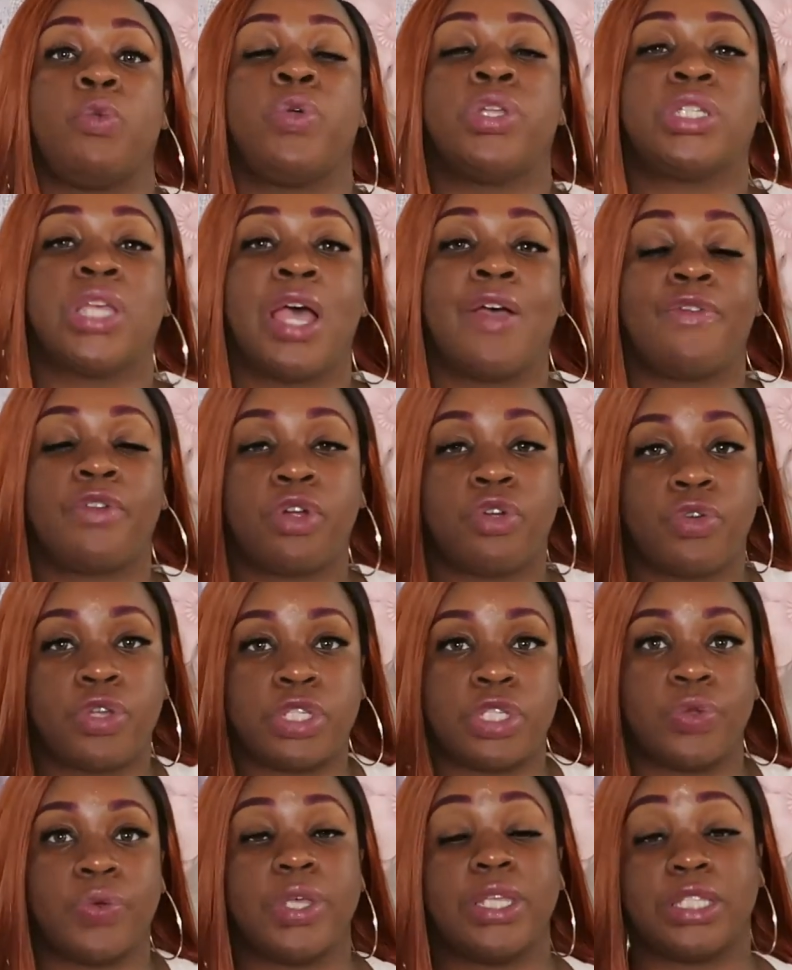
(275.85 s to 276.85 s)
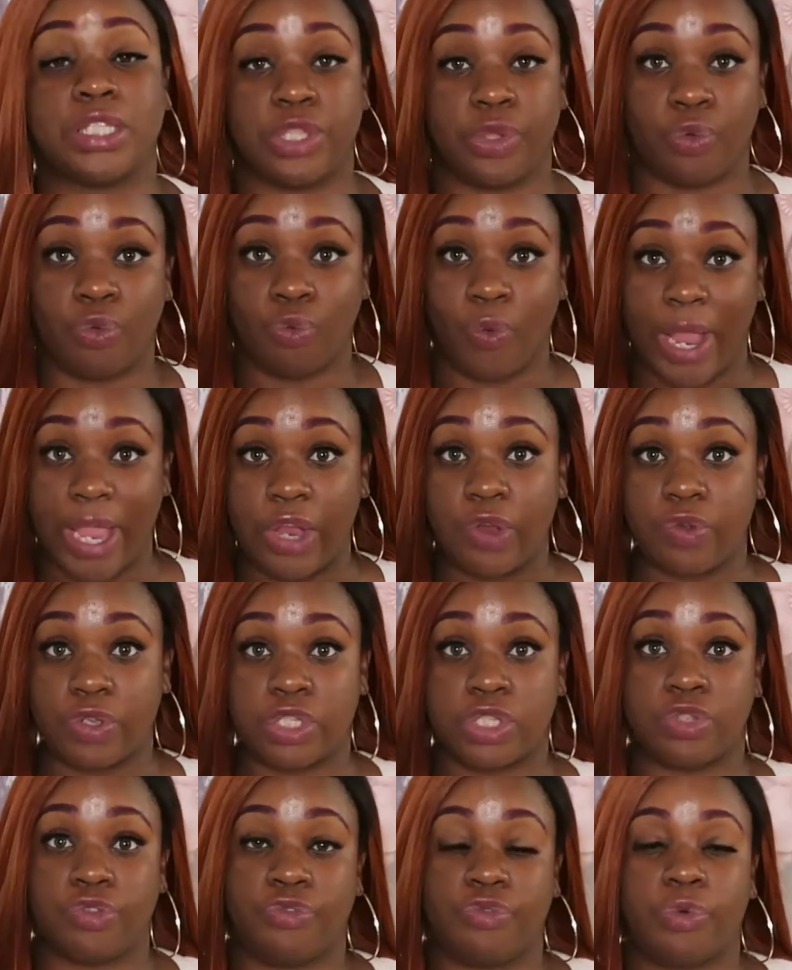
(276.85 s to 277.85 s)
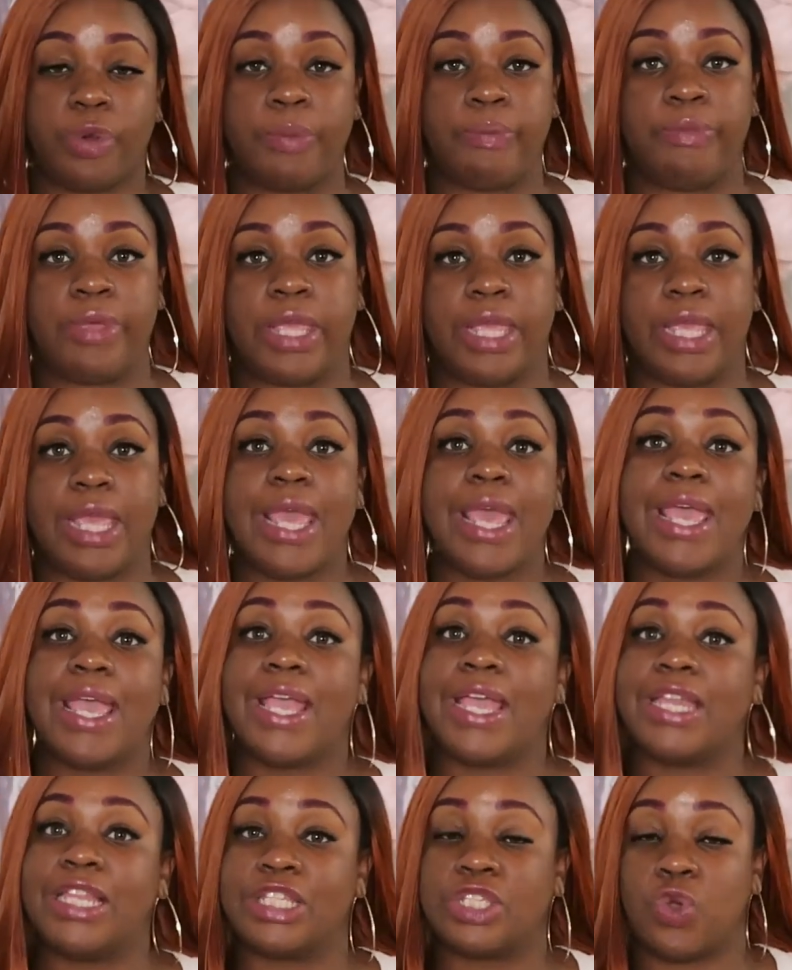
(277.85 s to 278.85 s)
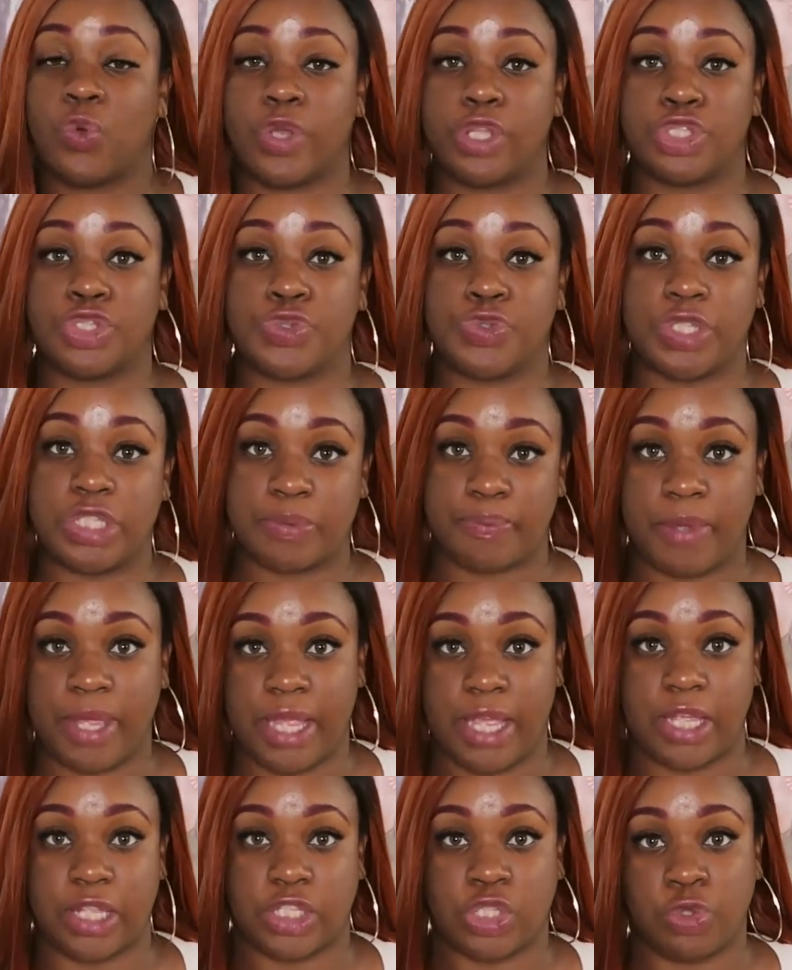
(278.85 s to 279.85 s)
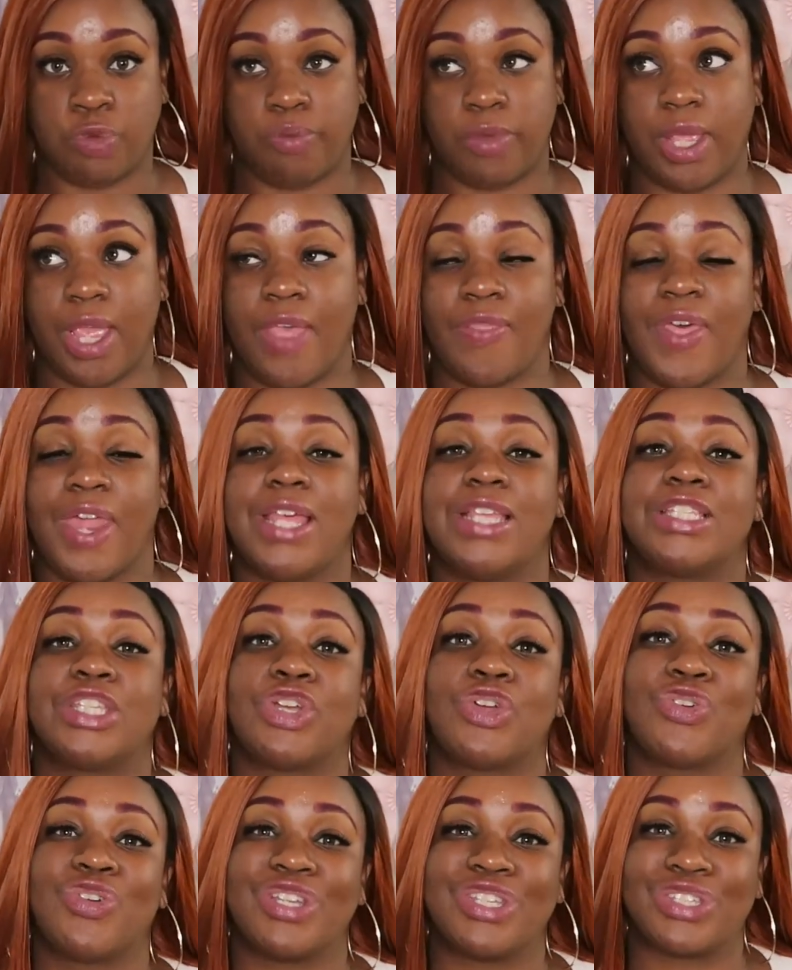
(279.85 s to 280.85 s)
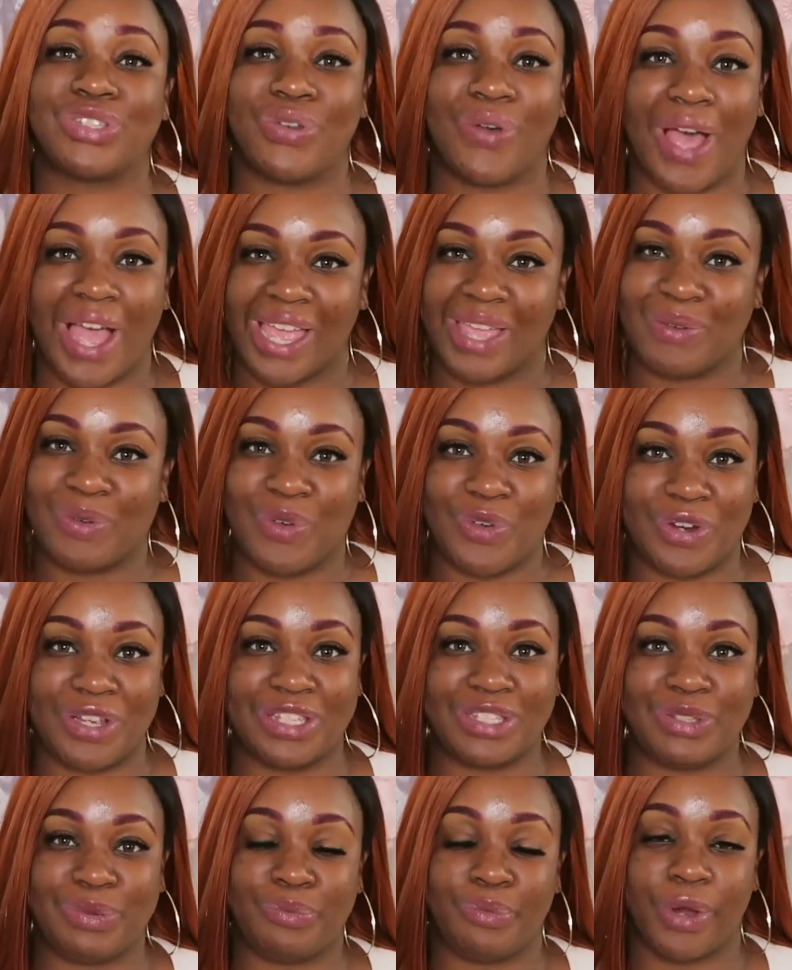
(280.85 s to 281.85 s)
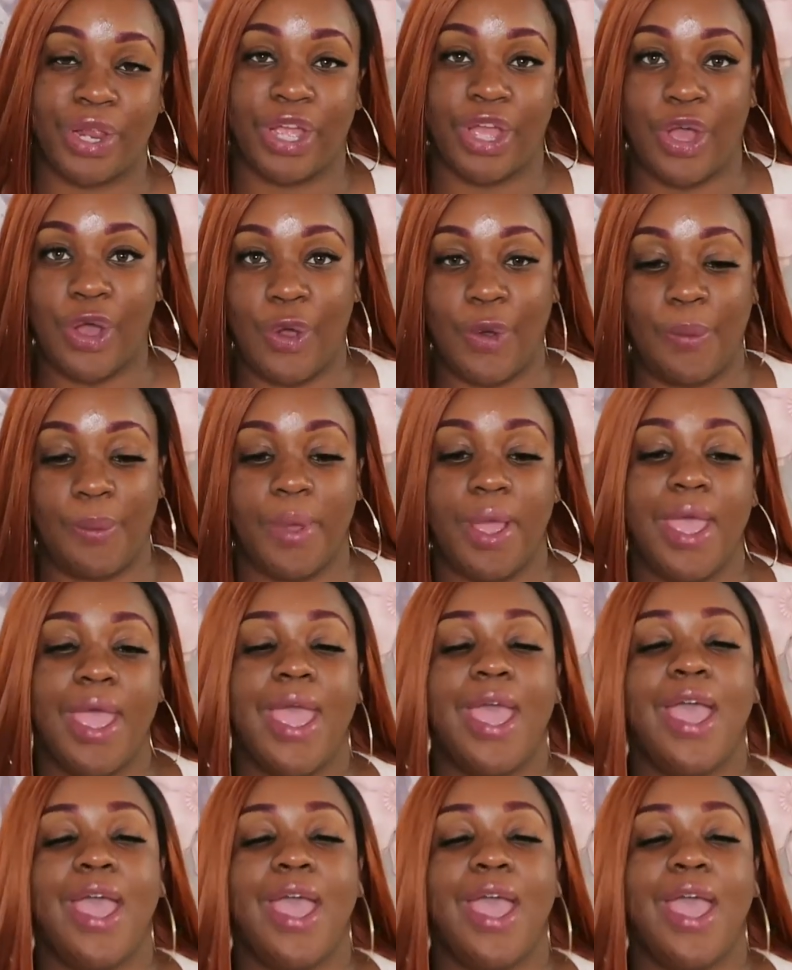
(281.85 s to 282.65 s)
Whichever crystal is the right crystal for me, it is going to speak to me, and that is the crystal I am going to bring home.